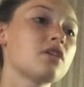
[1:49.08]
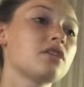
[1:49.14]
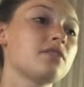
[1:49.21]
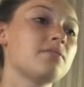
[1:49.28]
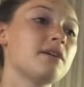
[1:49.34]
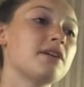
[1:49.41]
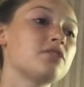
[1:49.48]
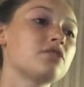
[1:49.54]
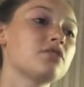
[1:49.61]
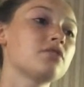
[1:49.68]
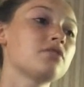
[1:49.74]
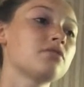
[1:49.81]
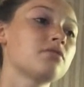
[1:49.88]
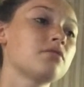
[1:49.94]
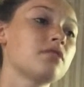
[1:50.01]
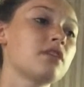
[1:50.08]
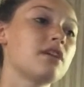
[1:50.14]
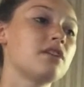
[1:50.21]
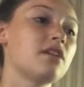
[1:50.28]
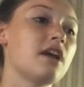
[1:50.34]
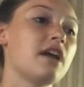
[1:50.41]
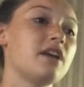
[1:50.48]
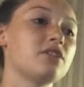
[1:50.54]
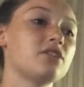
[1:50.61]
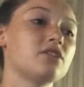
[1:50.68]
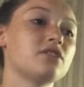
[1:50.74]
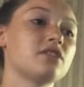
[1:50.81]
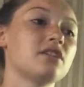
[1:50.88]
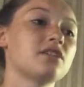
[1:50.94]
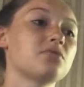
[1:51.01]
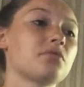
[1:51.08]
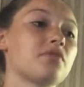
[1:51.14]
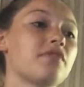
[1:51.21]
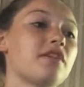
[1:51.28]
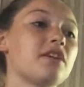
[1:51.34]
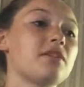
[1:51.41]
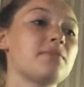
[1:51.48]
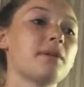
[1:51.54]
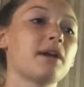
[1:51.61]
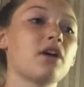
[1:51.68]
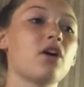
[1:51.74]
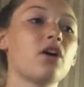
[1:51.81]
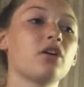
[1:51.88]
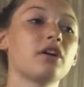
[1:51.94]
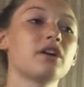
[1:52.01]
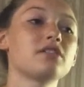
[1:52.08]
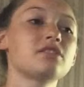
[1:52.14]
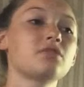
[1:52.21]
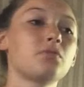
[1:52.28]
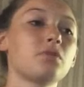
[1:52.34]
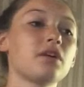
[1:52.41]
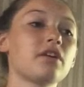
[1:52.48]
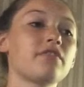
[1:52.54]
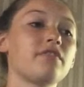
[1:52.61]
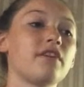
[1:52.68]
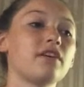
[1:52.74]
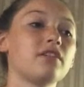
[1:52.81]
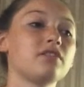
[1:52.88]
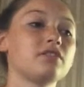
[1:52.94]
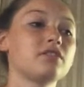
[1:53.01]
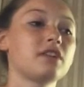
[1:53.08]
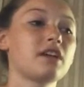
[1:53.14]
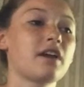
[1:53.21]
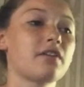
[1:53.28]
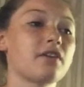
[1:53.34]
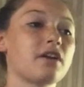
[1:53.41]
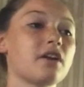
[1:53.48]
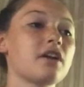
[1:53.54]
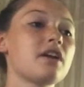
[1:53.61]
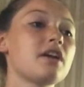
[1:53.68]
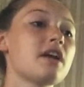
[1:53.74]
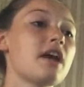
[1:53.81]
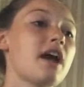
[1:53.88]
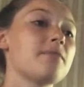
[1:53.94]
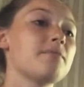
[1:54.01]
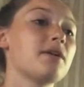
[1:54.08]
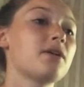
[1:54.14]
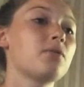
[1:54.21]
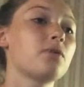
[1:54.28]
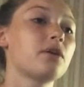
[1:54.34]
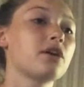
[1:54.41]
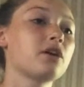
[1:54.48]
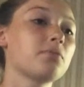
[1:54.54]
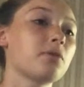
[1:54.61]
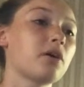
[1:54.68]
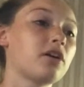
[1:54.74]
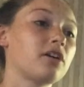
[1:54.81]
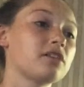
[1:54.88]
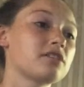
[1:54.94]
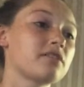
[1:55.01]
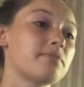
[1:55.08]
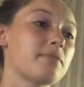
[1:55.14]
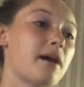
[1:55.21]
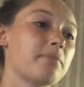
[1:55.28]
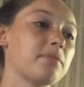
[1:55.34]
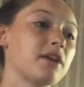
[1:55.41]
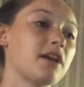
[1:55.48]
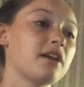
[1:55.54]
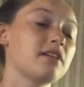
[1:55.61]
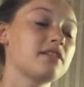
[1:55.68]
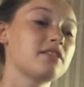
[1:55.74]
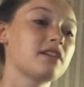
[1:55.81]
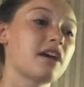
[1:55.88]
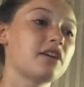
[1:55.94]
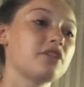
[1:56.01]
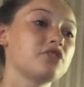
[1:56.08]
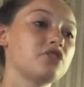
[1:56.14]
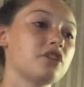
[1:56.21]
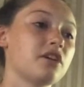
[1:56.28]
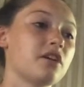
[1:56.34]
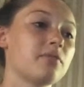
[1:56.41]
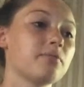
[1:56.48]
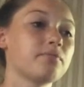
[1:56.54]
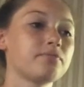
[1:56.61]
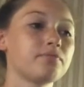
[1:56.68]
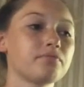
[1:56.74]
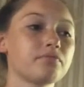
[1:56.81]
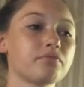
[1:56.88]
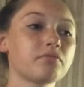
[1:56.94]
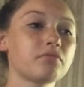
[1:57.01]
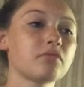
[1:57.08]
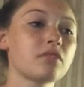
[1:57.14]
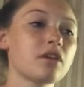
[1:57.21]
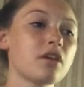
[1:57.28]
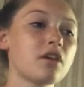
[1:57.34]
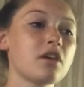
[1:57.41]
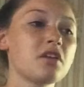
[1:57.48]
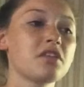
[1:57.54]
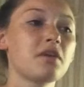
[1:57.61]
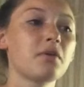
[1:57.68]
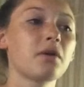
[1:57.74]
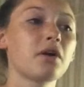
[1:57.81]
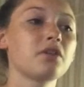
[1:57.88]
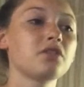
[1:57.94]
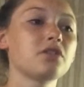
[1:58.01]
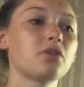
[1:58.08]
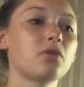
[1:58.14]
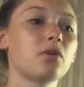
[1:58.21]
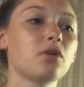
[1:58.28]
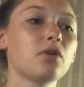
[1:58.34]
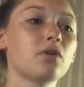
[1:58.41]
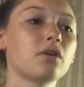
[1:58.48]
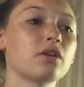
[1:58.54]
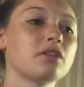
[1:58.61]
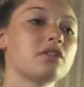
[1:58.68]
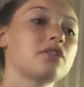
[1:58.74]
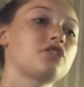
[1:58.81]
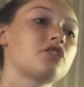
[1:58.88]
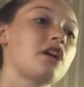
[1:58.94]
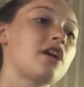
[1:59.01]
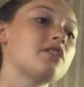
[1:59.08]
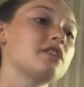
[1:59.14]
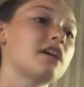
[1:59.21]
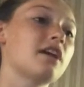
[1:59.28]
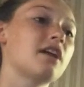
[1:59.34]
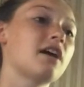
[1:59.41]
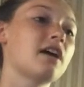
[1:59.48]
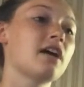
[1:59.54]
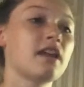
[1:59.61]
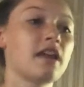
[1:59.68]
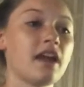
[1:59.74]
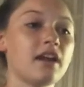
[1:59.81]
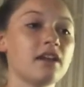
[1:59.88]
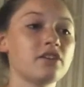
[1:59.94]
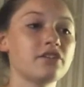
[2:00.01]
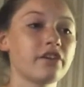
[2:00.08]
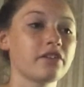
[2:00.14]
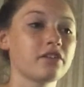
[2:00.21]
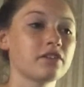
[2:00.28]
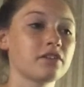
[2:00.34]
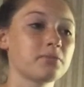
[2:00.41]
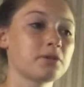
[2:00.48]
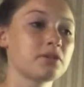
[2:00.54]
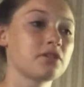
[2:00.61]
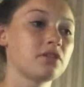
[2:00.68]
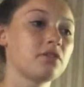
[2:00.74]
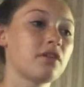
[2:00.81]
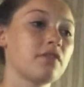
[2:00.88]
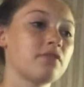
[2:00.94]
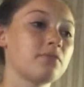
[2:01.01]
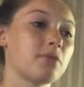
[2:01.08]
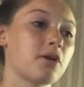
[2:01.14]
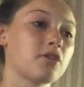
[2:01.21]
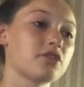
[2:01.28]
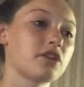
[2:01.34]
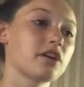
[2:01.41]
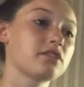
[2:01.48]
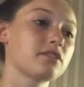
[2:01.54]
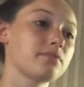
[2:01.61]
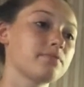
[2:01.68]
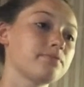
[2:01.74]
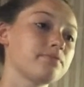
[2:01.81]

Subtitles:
The major agencies were funded by Congress to work together and make quicker progress of mapping an entire genome. They were under court order to share data and aid each other in the pursuit of the project.